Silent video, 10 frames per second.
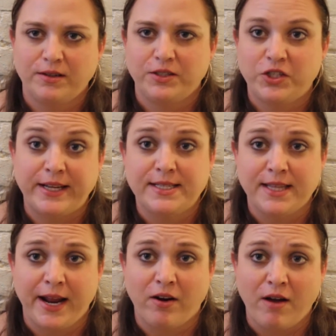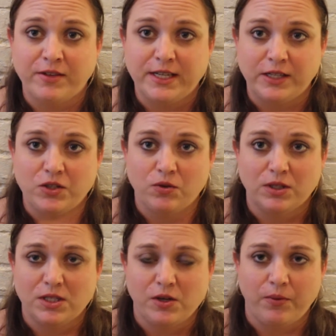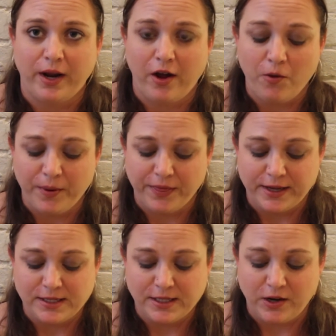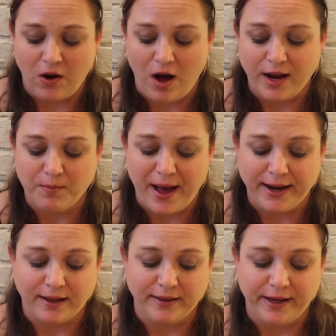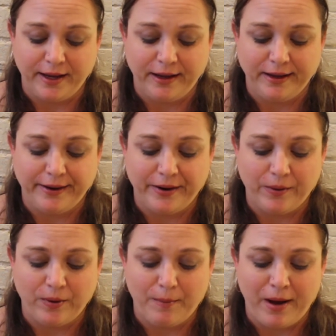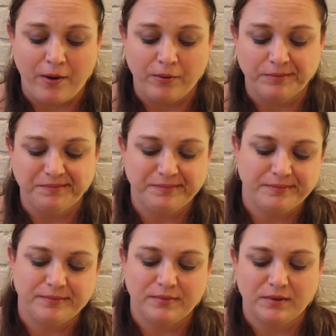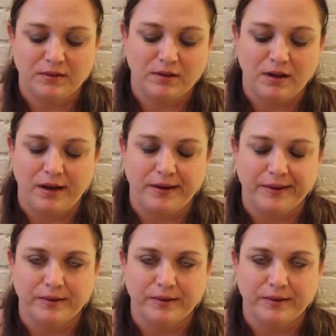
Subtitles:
shades that I gravitate towards. So when I open this, you know, automatically, you know, about, I don't